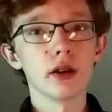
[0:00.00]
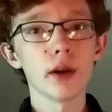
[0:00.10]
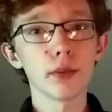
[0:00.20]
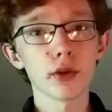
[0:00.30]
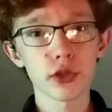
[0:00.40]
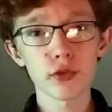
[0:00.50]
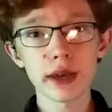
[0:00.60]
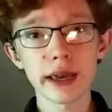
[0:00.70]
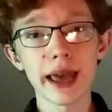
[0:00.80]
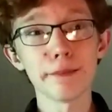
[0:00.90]
Number
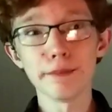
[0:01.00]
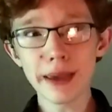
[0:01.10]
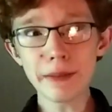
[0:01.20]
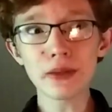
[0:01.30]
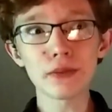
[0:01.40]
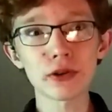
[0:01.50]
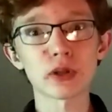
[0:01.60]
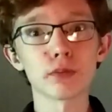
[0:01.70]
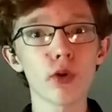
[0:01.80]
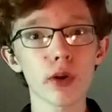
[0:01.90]
3, and maybe the
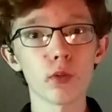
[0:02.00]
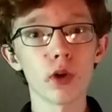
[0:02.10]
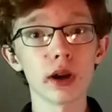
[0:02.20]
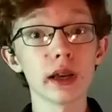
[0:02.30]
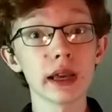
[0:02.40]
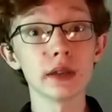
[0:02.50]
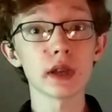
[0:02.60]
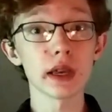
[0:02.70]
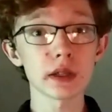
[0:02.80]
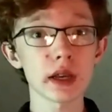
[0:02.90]
most important one,
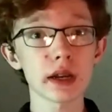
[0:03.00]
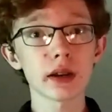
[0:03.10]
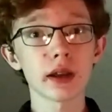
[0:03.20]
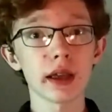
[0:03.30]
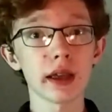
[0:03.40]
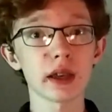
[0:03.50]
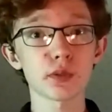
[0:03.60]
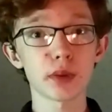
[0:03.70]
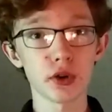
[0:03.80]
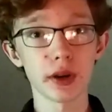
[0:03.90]
is it
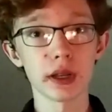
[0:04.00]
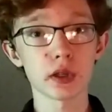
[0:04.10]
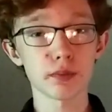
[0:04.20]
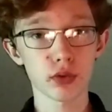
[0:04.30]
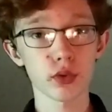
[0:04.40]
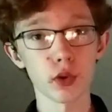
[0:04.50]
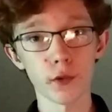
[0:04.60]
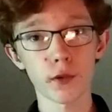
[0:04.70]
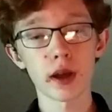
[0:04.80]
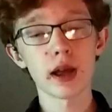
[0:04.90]
experience
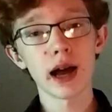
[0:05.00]
proof?